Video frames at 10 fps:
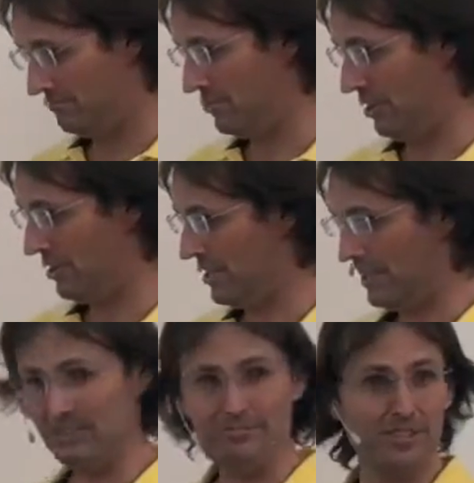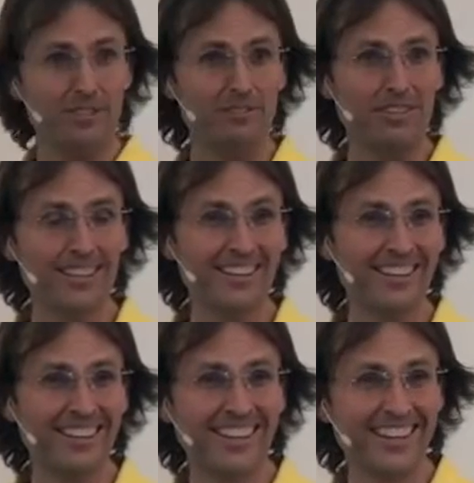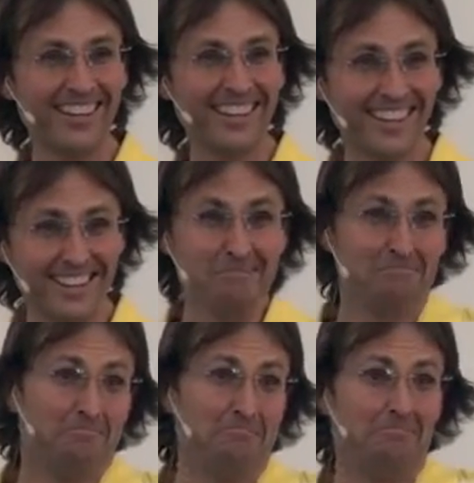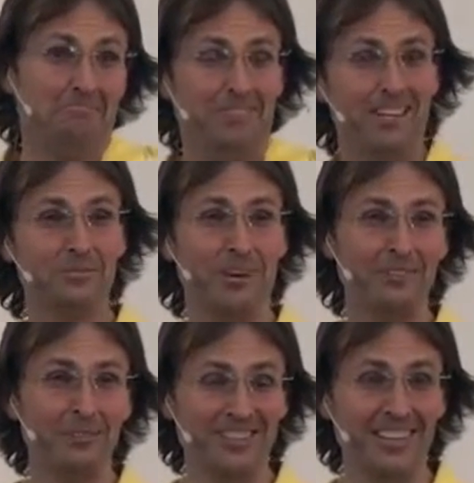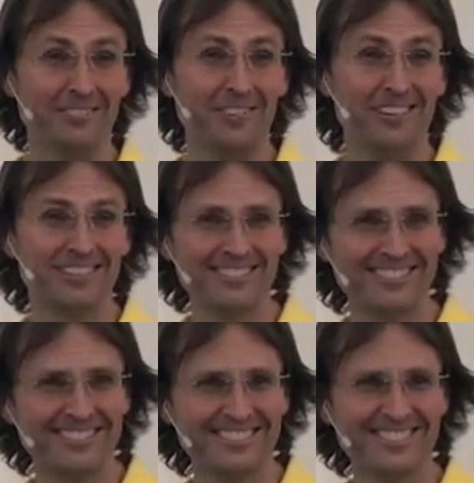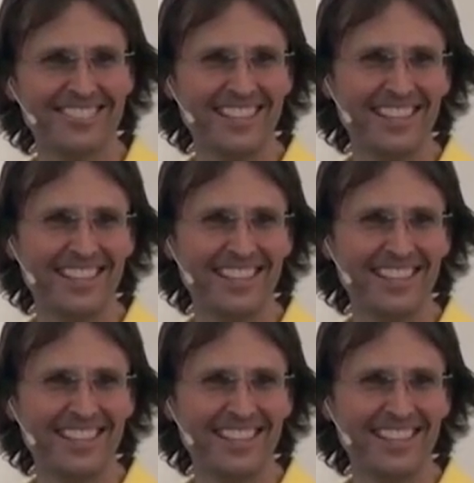you don't get to feel. Yes. That's why you walk down the road. But